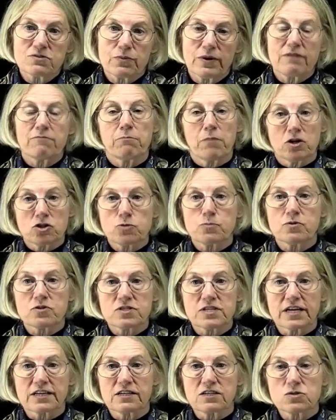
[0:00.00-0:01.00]
We have multiple
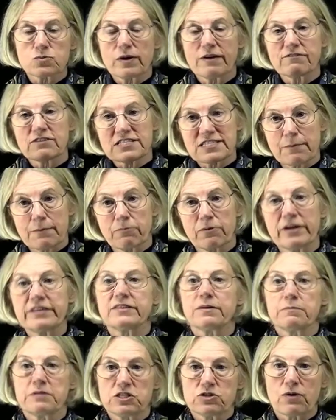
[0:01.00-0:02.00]
signals, we have to separate
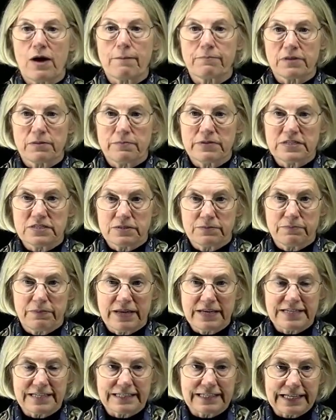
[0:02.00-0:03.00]
them and drop them
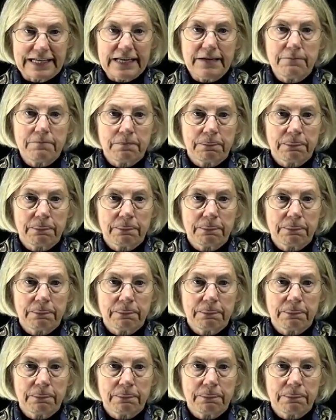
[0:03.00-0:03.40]
independently.